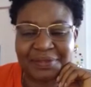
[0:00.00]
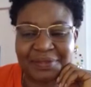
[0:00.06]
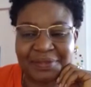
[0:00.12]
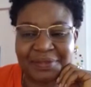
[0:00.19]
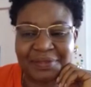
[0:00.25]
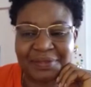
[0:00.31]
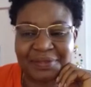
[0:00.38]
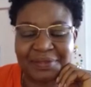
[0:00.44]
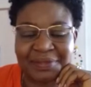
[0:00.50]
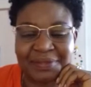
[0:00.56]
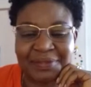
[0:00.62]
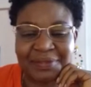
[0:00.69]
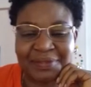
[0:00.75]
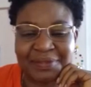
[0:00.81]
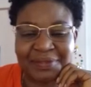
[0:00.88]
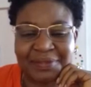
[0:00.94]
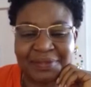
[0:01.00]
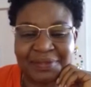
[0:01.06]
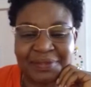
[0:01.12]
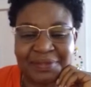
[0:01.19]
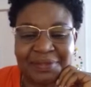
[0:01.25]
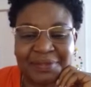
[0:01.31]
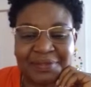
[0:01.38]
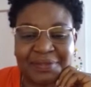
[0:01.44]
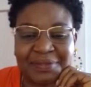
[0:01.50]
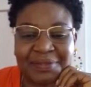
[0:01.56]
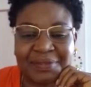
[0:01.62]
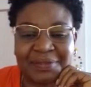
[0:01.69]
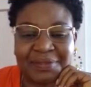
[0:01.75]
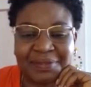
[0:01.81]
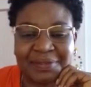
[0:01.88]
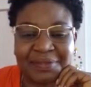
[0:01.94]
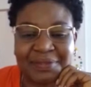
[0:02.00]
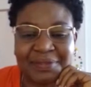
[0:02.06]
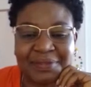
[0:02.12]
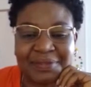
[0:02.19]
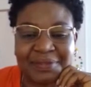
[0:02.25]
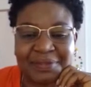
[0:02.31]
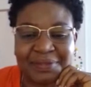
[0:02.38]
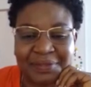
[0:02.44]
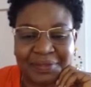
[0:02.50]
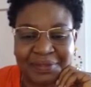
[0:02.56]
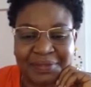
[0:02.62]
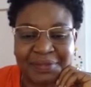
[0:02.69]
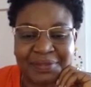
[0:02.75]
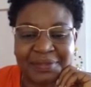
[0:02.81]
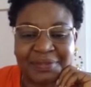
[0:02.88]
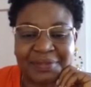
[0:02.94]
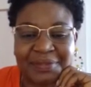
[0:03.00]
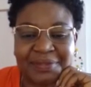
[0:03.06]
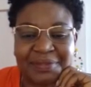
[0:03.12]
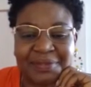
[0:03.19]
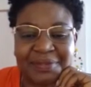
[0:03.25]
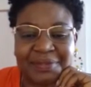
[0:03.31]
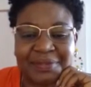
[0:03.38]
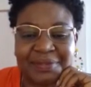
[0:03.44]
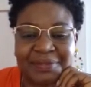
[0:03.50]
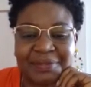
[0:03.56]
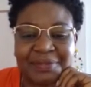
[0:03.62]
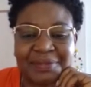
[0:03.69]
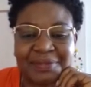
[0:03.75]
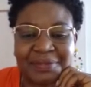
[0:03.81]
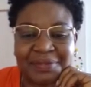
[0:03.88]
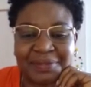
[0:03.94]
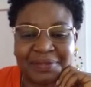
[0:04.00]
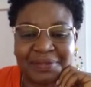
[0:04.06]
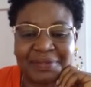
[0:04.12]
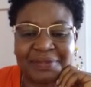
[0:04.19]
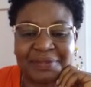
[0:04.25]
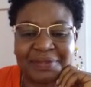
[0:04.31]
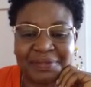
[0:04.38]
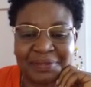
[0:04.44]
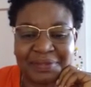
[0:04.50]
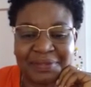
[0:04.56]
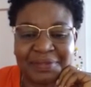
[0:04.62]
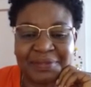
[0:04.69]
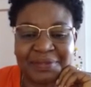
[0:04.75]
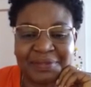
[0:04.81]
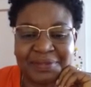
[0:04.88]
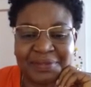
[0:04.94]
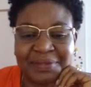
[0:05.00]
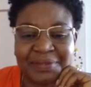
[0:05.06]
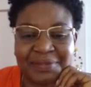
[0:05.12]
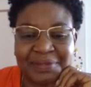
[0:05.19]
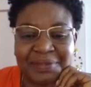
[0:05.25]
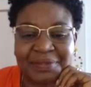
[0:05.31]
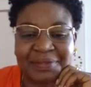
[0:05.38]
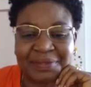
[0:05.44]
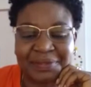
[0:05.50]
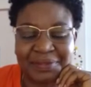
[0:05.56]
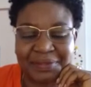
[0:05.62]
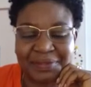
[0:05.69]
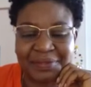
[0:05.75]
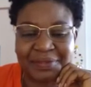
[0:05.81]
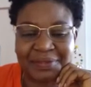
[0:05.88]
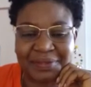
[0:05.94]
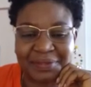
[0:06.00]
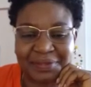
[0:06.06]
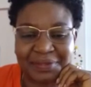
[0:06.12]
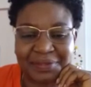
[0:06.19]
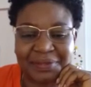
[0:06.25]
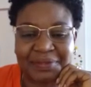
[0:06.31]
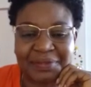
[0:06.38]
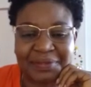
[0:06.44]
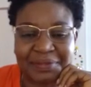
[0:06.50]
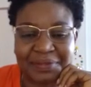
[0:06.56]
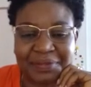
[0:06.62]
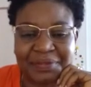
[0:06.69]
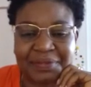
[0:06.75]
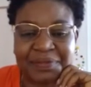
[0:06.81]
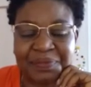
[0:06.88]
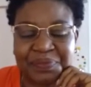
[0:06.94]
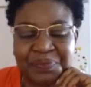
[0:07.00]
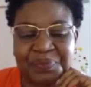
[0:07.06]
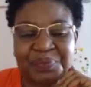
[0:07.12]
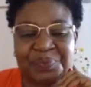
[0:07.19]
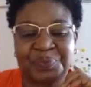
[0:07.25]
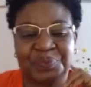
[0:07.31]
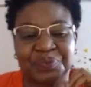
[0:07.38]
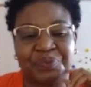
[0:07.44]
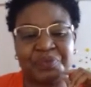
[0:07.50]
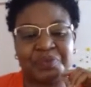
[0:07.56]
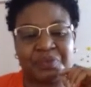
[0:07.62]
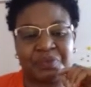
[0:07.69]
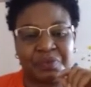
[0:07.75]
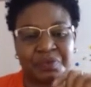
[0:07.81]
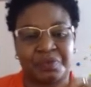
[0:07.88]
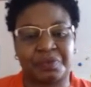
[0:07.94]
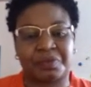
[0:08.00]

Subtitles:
(silent)